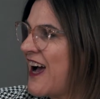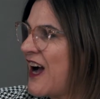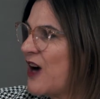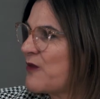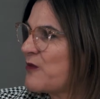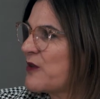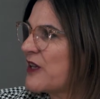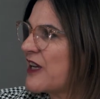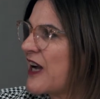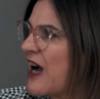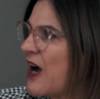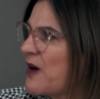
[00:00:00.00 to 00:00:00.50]

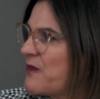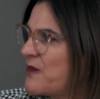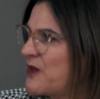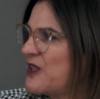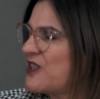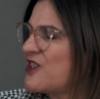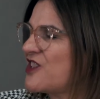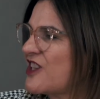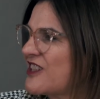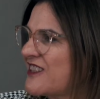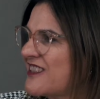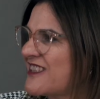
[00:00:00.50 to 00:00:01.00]
We can't be
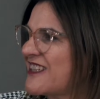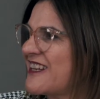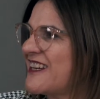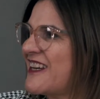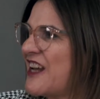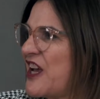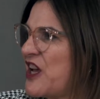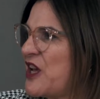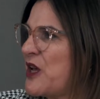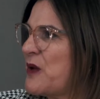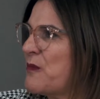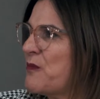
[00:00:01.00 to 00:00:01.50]
just a
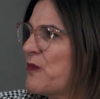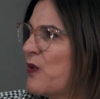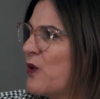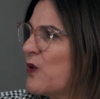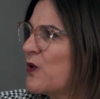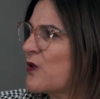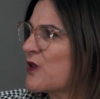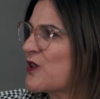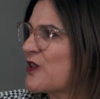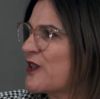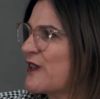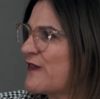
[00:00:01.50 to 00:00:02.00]
net
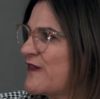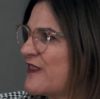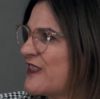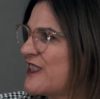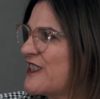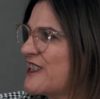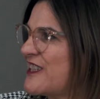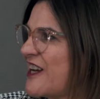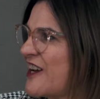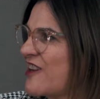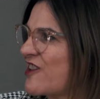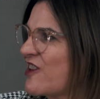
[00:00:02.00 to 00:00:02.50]
importer of
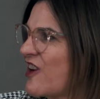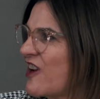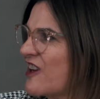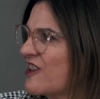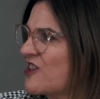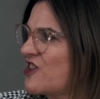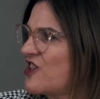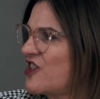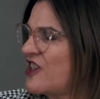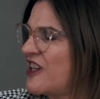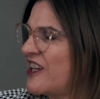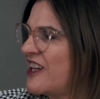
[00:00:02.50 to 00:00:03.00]
this
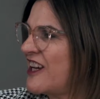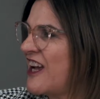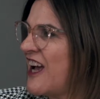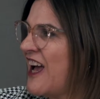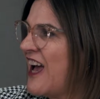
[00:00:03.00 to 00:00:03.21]
technology.